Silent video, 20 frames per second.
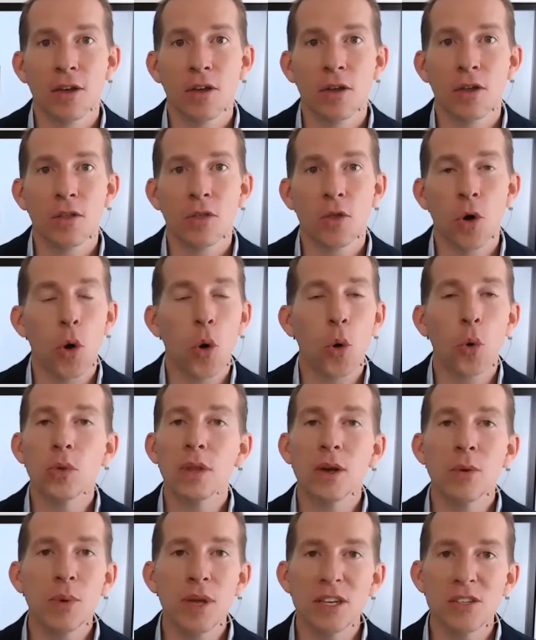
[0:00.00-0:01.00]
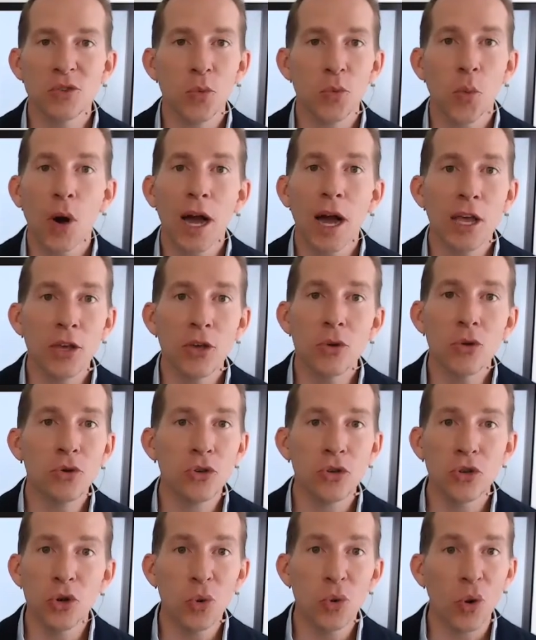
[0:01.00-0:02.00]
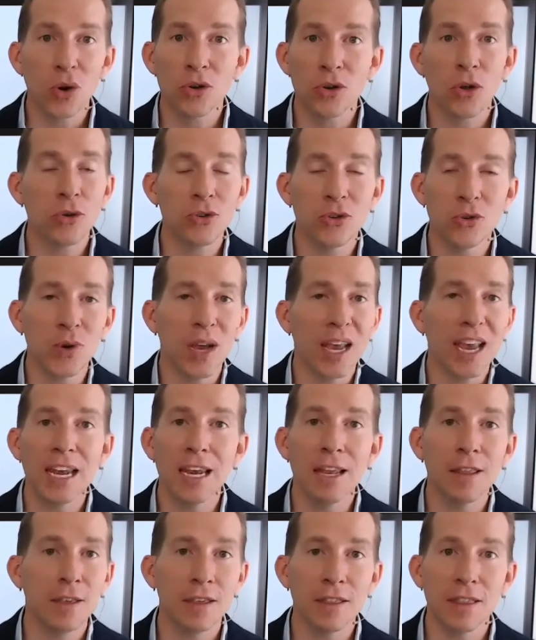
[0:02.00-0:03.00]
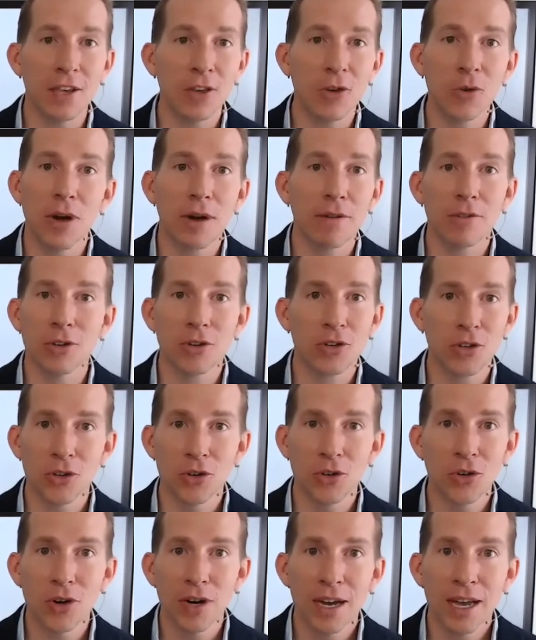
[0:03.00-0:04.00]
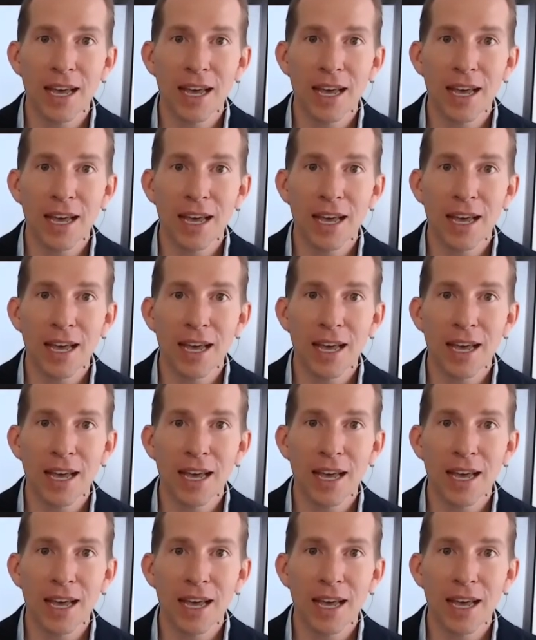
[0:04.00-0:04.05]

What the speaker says: The only reason why you do or don't do anything that you ever do